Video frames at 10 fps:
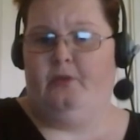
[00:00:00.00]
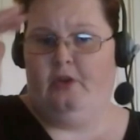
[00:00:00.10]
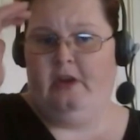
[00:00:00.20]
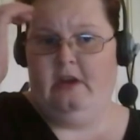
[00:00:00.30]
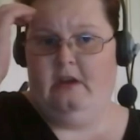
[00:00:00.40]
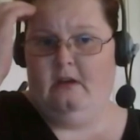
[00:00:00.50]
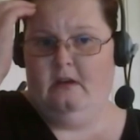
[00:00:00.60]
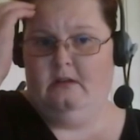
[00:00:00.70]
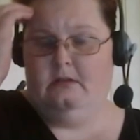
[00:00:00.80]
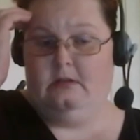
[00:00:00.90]
For he,
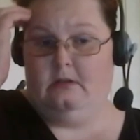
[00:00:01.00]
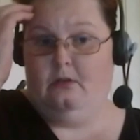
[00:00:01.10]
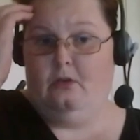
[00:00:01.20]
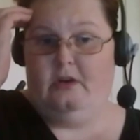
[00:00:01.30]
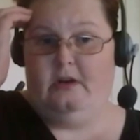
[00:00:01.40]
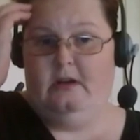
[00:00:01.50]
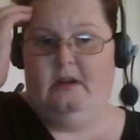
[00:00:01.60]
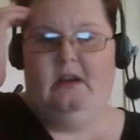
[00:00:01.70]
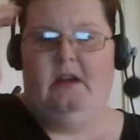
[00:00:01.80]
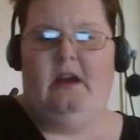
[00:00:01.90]
the Lord,
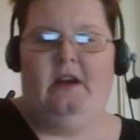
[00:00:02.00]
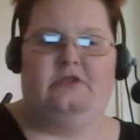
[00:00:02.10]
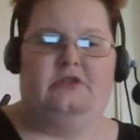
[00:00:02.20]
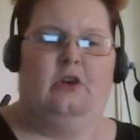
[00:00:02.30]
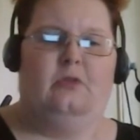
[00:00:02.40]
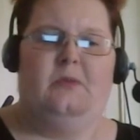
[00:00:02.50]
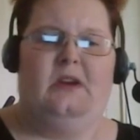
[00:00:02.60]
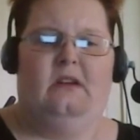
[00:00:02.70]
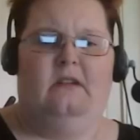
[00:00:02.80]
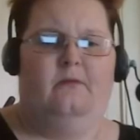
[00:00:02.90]
has shown
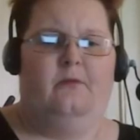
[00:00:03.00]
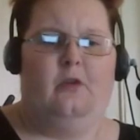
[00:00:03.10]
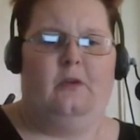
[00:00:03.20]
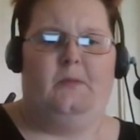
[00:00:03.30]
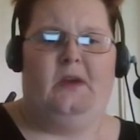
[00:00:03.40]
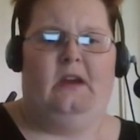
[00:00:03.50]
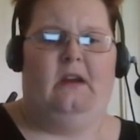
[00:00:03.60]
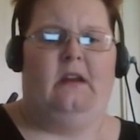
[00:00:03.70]
me and informed me,